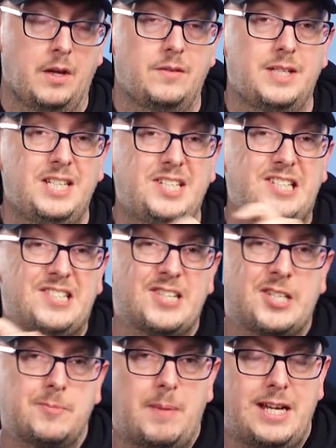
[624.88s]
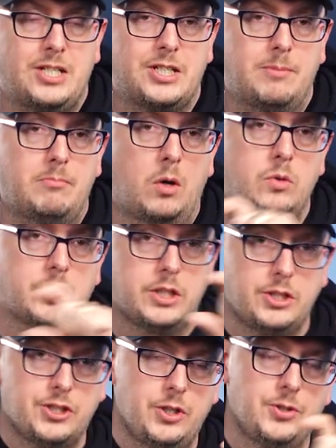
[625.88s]
This is the space that most
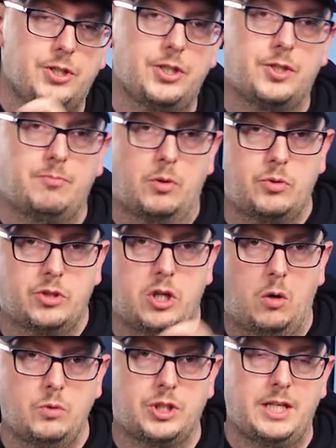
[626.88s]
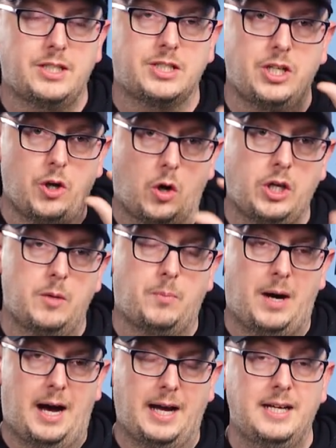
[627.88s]
consultants, most coaches can
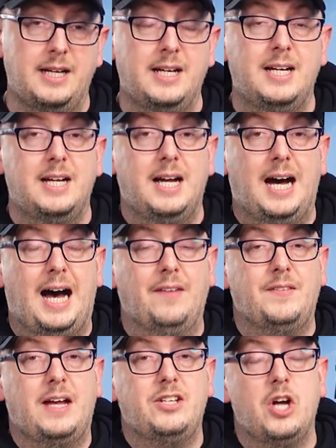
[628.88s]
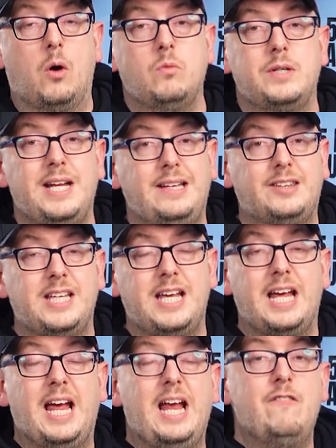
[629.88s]
occupy, and they don't need
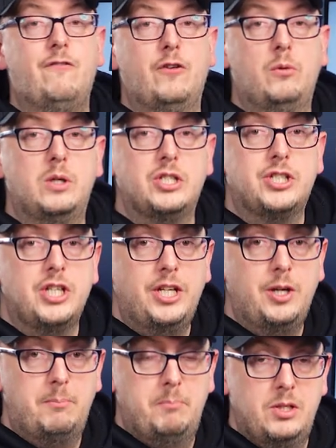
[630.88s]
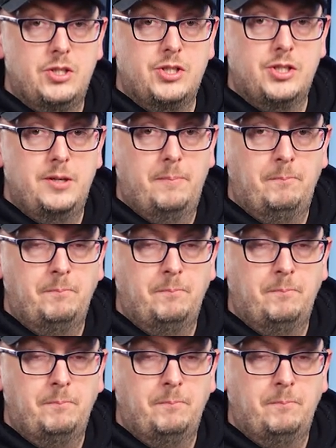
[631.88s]
the influencer numbers,